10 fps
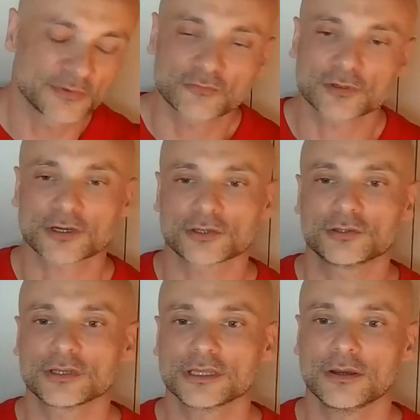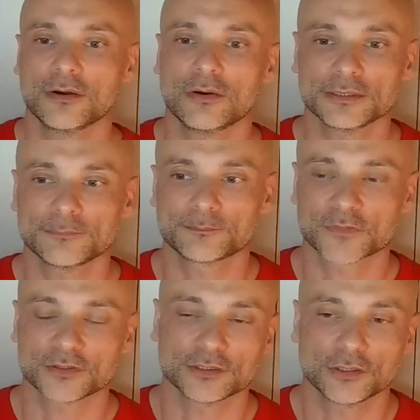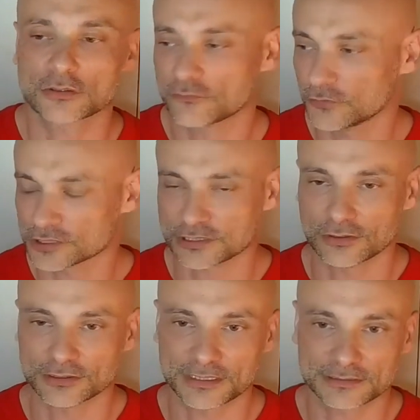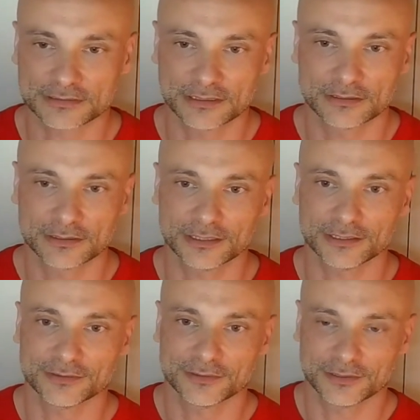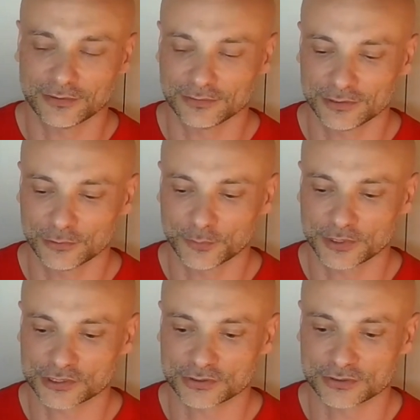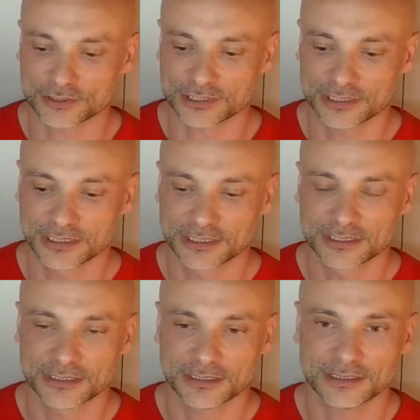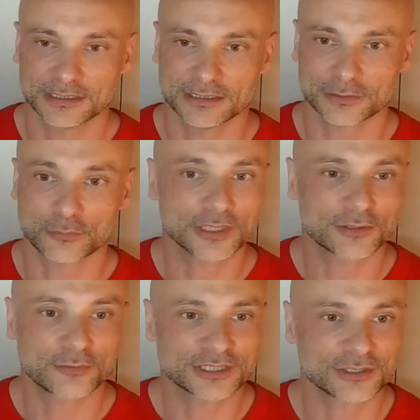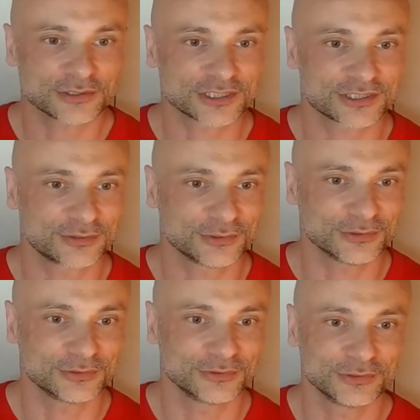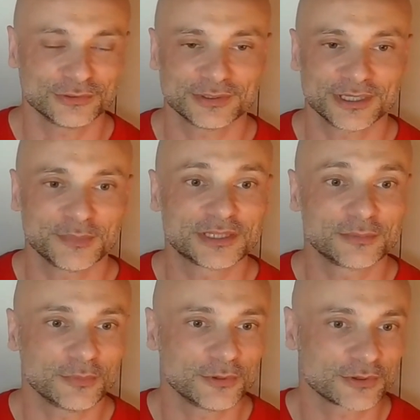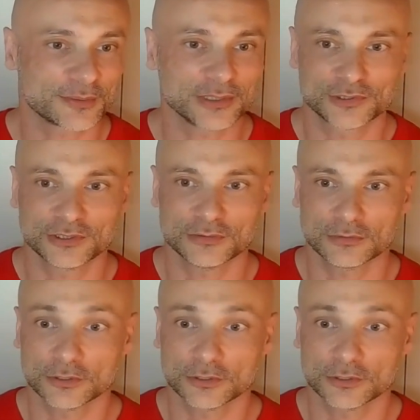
Before returning on, on your first contact uh, uh on open source, uh, uh, quick question just to know a bit more about you.